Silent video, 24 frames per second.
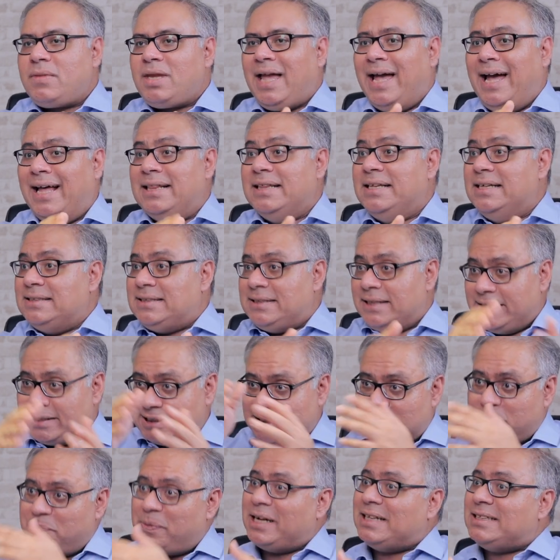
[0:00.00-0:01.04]
And this
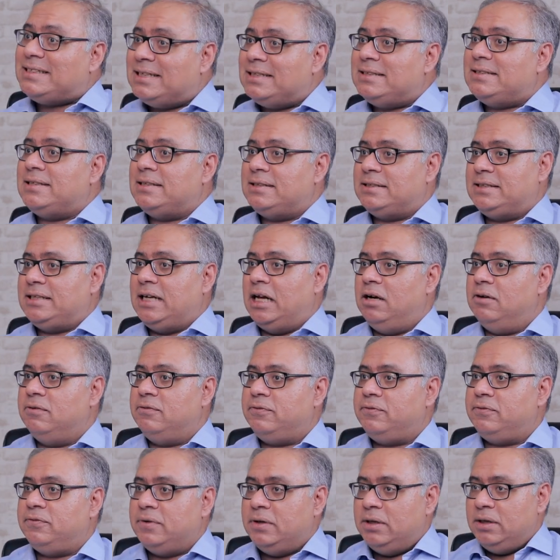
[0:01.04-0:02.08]
expresses
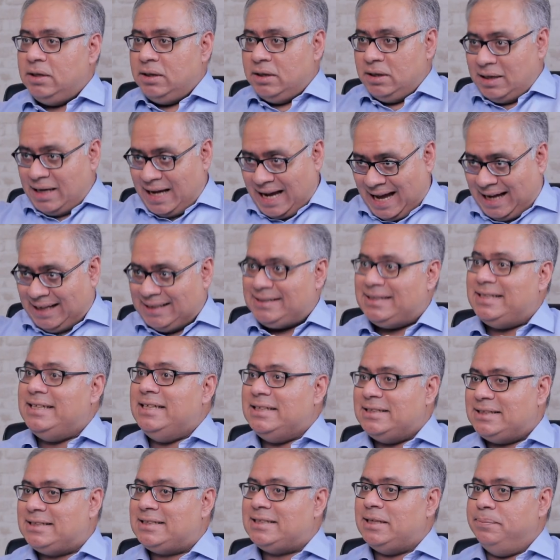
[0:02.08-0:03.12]
itself as
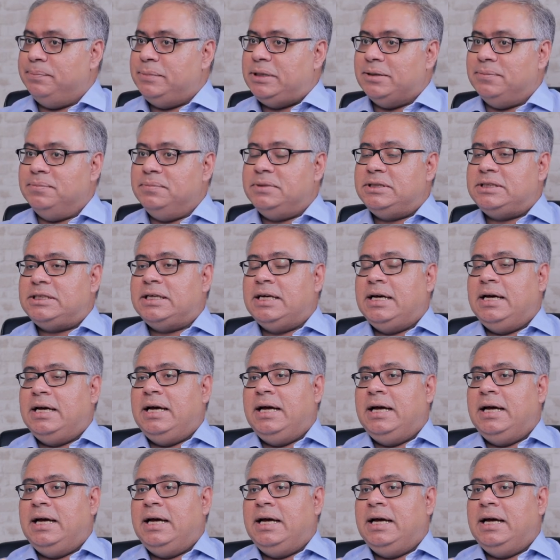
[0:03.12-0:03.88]
these symptoms.